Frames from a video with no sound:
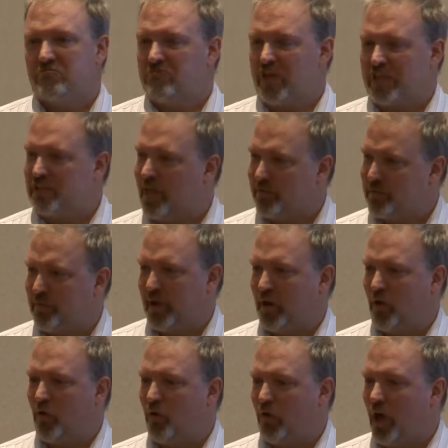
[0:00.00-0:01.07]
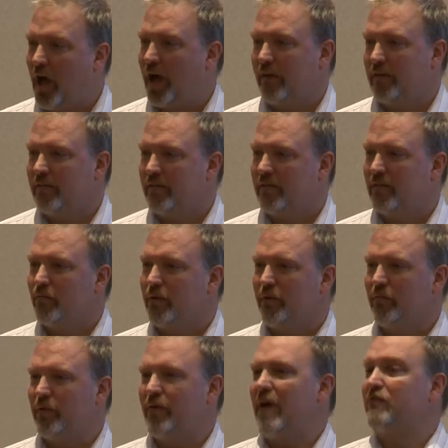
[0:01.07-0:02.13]
touch HubSpot a whole lot.
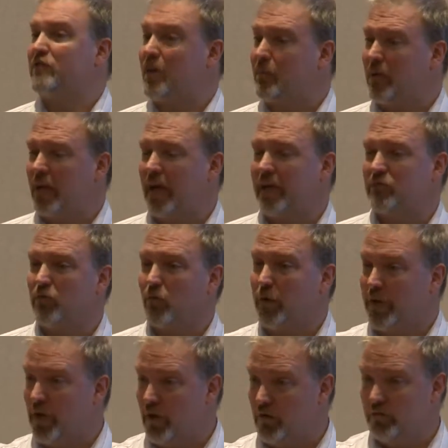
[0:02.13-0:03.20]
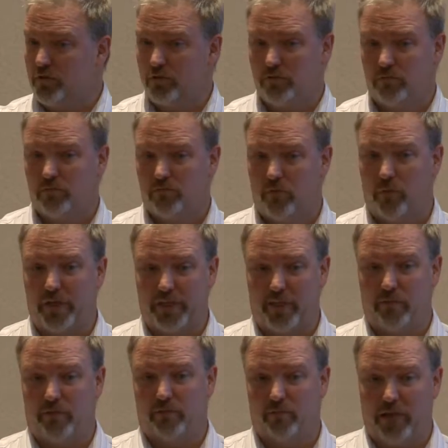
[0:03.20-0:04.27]
We have some clients where we coach, where
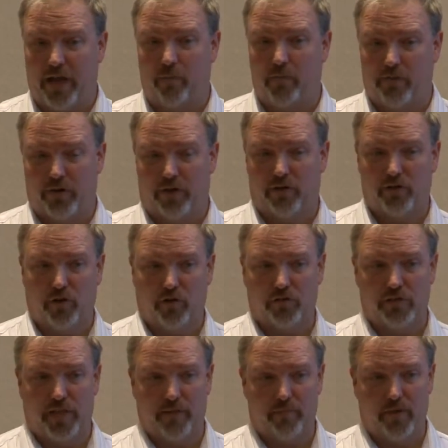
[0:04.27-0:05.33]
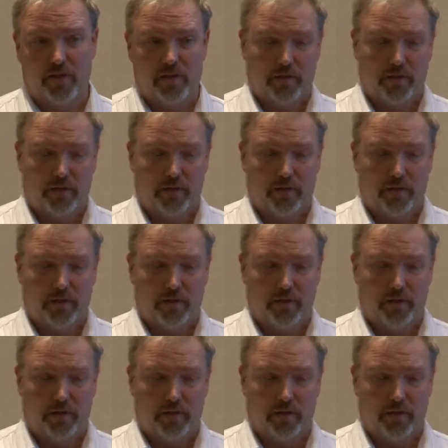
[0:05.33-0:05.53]
we help with their internal team,